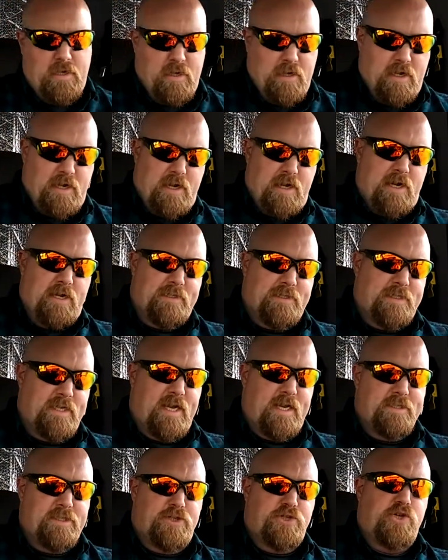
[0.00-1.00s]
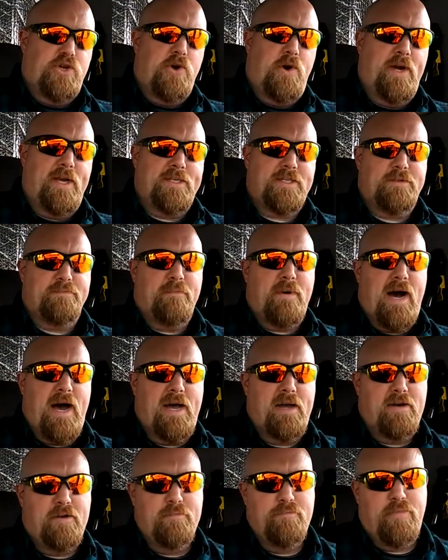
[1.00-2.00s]
It says choice
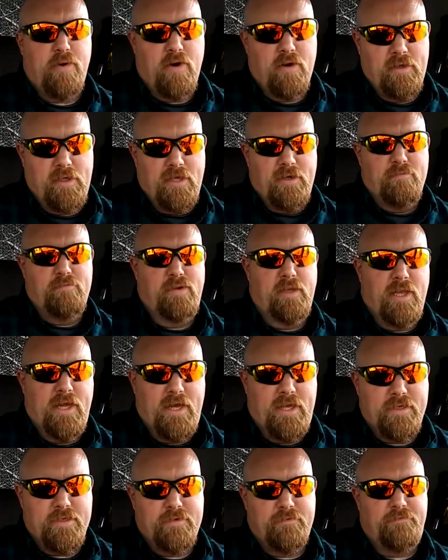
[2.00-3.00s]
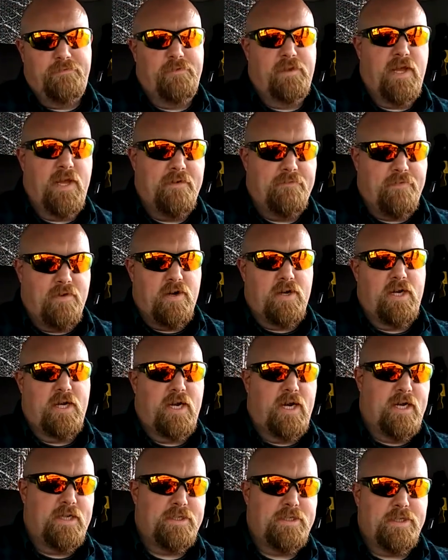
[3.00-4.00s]
mild burley blend, flavor
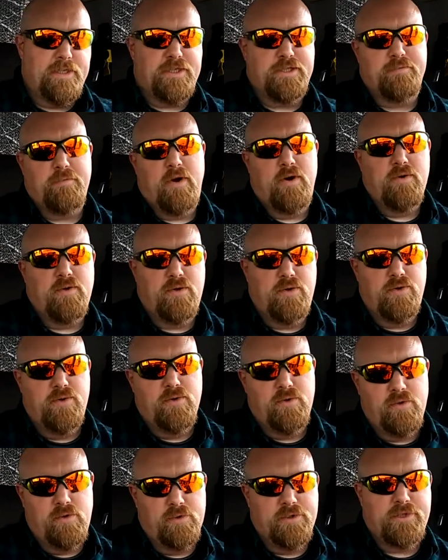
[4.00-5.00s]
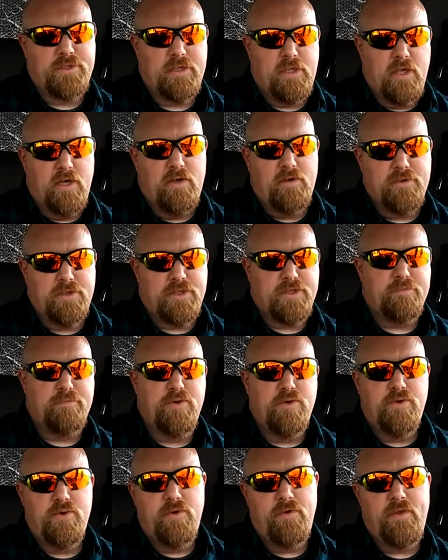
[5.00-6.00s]
cut to smoke cool, slow,
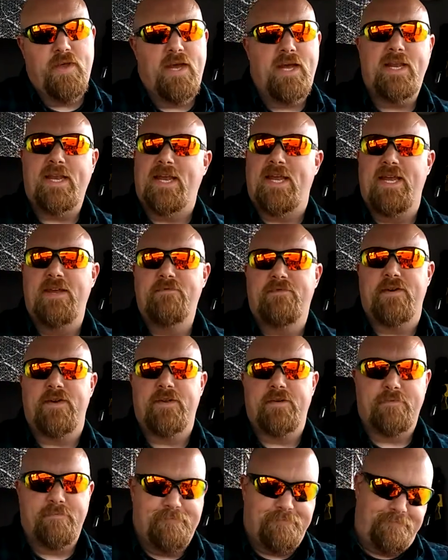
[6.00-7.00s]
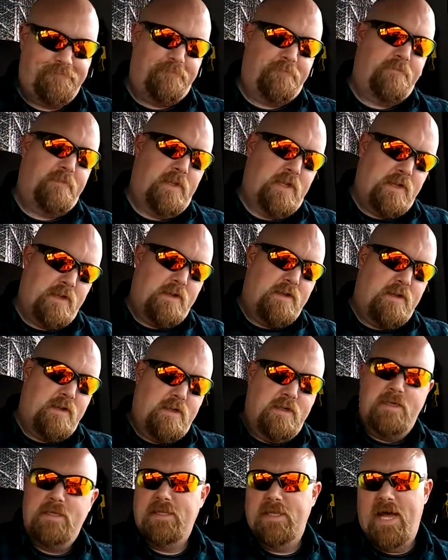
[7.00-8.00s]
smooth, and even.
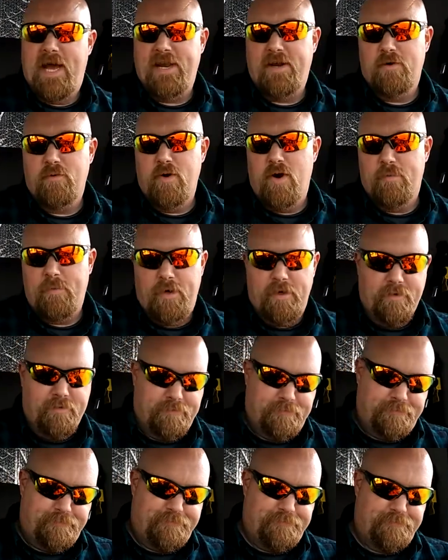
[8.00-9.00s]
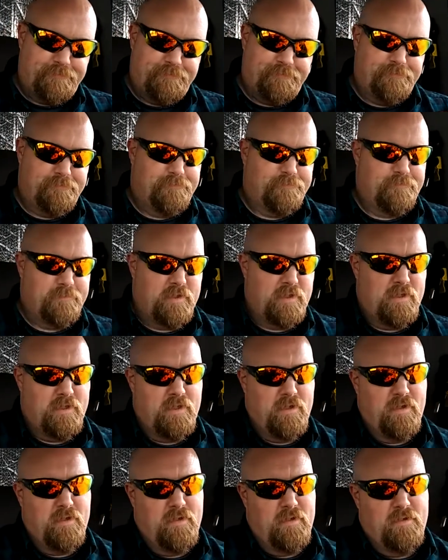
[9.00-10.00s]
Light aroma.
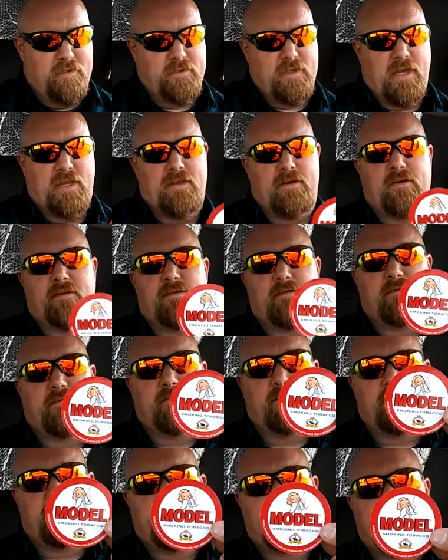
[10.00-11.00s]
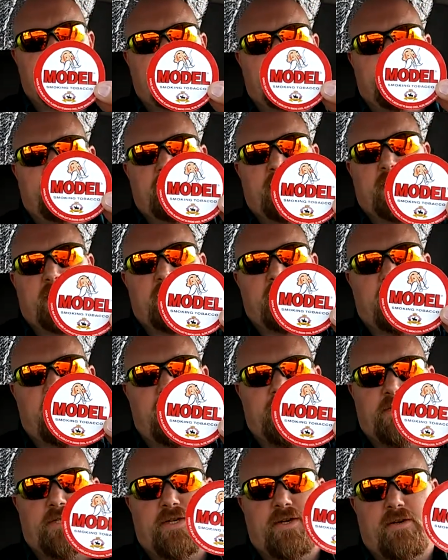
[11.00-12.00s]
It's got a little
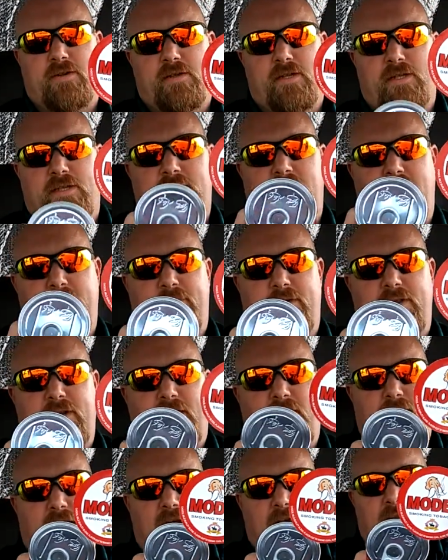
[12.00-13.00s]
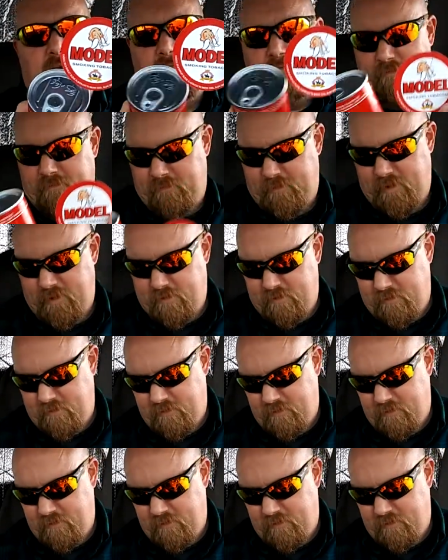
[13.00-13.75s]
insert in the top of the can there.